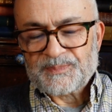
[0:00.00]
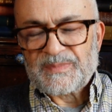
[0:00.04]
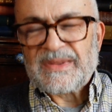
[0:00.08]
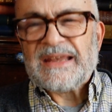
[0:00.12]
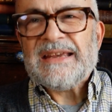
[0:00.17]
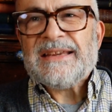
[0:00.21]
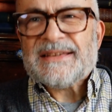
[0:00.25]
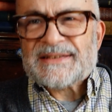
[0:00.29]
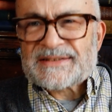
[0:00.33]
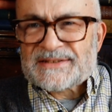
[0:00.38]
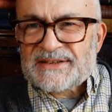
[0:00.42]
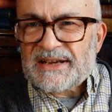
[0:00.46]

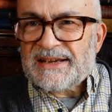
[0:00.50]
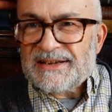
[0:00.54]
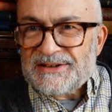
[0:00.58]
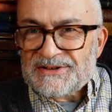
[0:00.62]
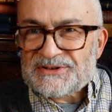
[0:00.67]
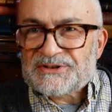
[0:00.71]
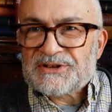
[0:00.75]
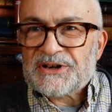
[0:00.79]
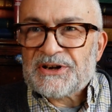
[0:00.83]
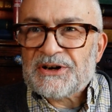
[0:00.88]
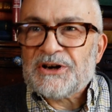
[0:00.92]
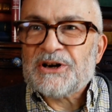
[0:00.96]
it stays
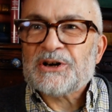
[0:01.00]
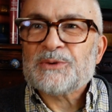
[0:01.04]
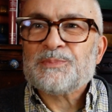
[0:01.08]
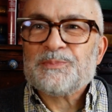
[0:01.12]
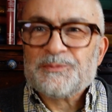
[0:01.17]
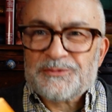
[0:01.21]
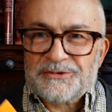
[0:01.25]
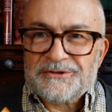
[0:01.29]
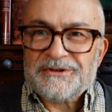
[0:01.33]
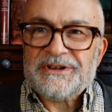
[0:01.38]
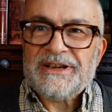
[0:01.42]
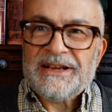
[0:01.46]
dark
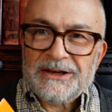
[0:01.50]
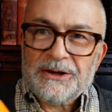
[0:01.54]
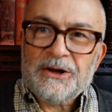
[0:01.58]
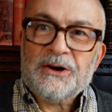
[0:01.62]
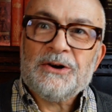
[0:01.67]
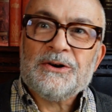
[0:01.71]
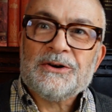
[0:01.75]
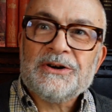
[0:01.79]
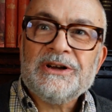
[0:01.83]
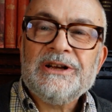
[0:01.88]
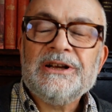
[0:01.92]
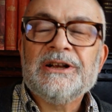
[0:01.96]
pretty
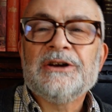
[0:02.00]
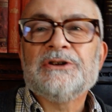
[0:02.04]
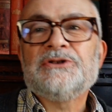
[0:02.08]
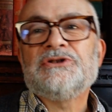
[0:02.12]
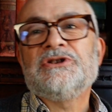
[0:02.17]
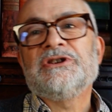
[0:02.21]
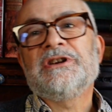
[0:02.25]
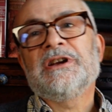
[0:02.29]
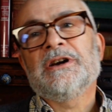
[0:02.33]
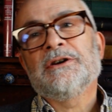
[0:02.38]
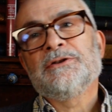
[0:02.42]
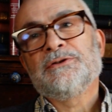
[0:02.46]
long. You know,
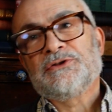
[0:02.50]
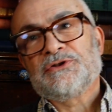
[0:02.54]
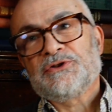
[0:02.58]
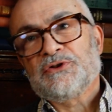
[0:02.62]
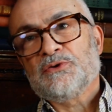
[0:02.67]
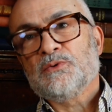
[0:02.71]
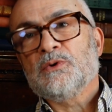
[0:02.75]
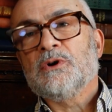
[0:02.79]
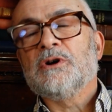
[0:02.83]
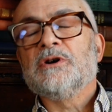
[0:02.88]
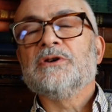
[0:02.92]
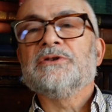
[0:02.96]
she goes
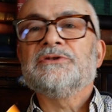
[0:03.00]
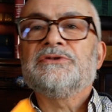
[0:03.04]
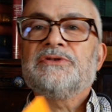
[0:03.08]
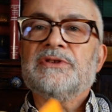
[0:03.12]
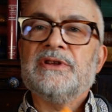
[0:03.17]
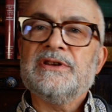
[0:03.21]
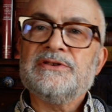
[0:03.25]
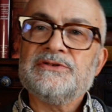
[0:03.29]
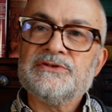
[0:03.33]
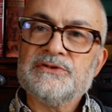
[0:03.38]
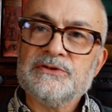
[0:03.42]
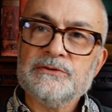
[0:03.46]
to Oz,
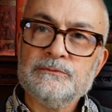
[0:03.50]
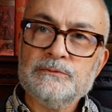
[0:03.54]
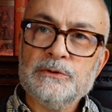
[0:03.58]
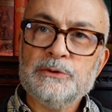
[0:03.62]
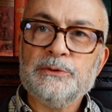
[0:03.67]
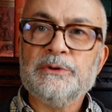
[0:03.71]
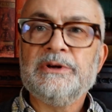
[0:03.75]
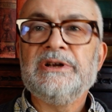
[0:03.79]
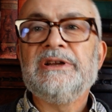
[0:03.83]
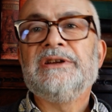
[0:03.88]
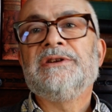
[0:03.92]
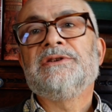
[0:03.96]
there's the
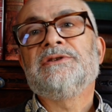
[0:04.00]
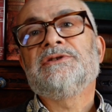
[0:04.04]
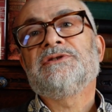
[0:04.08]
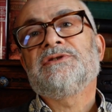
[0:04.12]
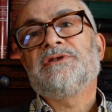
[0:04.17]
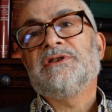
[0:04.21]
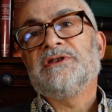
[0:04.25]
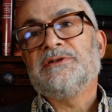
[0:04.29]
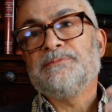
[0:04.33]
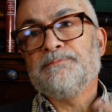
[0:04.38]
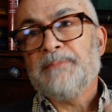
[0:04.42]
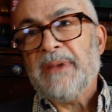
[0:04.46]
ruins,
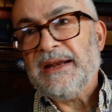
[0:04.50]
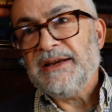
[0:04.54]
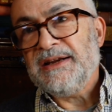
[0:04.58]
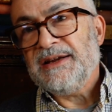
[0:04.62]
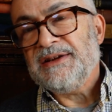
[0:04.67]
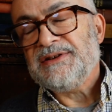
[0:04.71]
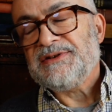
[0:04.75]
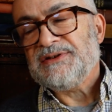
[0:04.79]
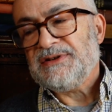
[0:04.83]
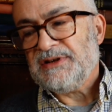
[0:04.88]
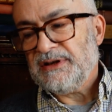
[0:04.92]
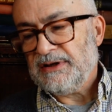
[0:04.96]
there's
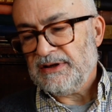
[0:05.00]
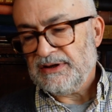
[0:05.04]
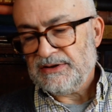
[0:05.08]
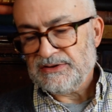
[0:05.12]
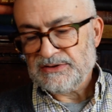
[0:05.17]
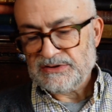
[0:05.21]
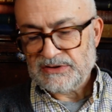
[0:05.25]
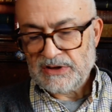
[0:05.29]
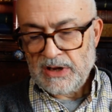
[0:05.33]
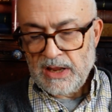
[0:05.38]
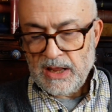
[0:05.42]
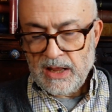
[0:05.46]

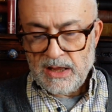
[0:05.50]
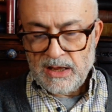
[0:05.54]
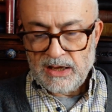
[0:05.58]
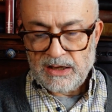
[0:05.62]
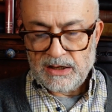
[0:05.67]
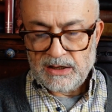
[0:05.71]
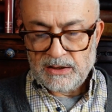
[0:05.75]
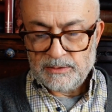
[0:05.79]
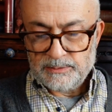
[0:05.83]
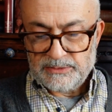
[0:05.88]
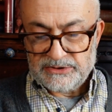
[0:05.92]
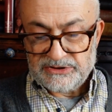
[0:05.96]
menaces.
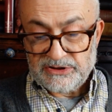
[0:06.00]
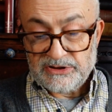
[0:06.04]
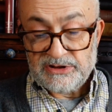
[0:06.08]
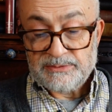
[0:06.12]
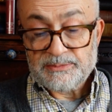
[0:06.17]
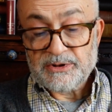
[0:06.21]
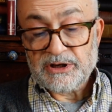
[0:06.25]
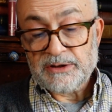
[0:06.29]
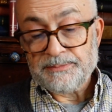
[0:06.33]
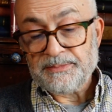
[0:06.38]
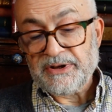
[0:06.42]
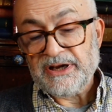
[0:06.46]
It's only
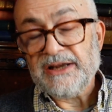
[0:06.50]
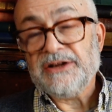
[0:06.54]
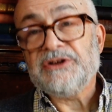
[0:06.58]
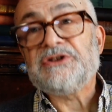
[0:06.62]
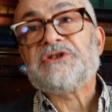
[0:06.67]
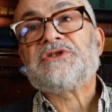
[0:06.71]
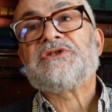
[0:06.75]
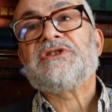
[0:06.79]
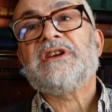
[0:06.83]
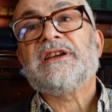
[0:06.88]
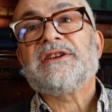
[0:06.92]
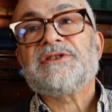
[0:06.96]
by page
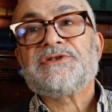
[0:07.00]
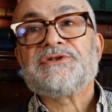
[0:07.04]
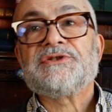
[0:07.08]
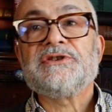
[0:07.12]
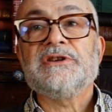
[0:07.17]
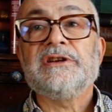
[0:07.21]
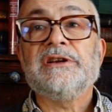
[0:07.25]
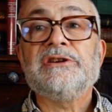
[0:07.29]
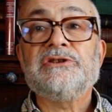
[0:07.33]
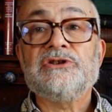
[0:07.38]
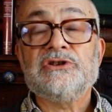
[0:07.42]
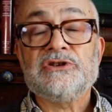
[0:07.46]

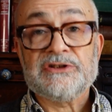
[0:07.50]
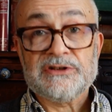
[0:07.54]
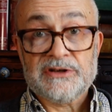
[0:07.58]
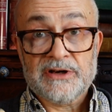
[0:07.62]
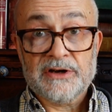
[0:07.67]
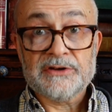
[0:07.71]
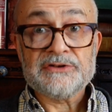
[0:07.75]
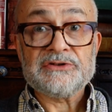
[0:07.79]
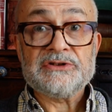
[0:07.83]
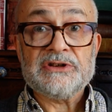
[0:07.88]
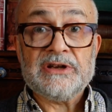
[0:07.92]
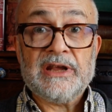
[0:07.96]
60 she
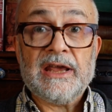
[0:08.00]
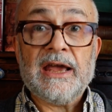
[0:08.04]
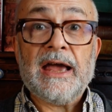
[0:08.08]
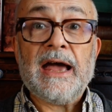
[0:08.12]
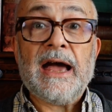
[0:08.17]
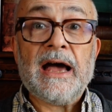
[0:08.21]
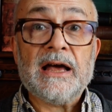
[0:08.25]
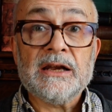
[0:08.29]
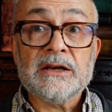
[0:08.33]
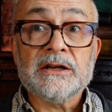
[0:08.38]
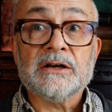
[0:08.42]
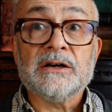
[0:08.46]
starts to get
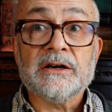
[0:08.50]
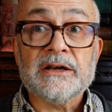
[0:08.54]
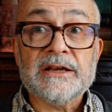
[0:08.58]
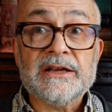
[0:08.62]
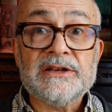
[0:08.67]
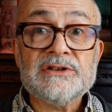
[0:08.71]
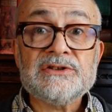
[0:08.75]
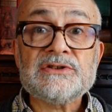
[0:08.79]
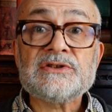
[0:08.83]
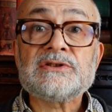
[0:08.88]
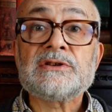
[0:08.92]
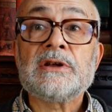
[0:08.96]

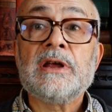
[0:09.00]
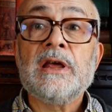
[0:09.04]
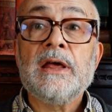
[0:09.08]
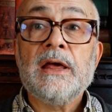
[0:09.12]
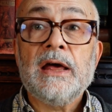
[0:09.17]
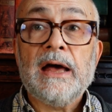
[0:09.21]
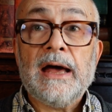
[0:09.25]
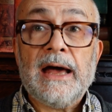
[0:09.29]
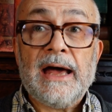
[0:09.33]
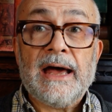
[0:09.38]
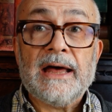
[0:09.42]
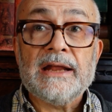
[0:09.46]
allies
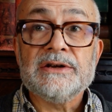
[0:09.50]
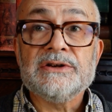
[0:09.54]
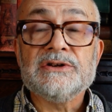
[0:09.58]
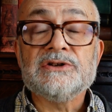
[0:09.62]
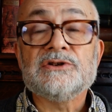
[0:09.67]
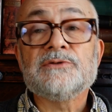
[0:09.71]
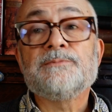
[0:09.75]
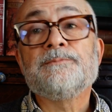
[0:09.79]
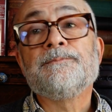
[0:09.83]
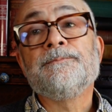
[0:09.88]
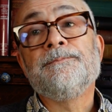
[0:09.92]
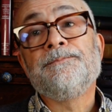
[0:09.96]

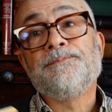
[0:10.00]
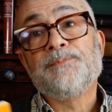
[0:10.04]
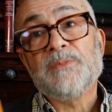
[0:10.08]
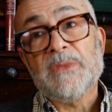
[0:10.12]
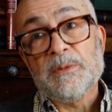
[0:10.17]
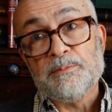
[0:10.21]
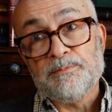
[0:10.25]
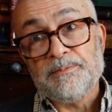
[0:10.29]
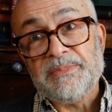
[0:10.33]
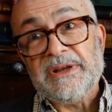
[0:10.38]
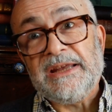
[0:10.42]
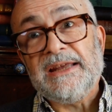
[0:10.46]
and
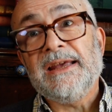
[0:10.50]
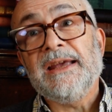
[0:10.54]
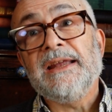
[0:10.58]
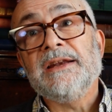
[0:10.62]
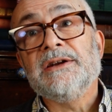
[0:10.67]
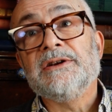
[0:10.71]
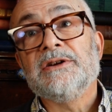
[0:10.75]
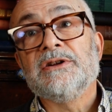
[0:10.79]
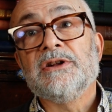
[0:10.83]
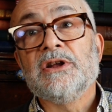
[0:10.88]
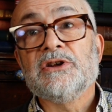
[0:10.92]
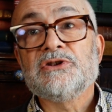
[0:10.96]

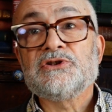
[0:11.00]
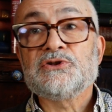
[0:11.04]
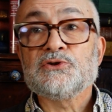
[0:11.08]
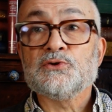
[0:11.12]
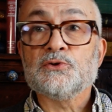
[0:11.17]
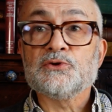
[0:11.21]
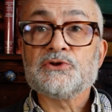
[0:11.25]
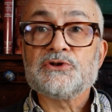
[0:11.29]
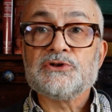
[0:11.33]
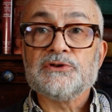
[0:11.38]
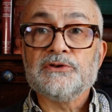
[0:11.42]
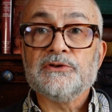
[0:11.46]
begin the
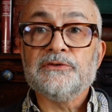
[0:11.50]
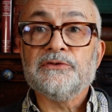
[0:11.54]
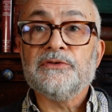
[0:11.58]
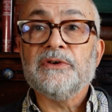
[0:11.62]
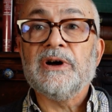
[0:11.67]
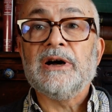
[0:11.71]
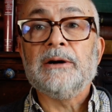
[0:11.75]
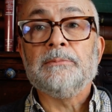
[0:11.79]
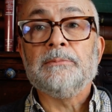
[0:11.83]
sort of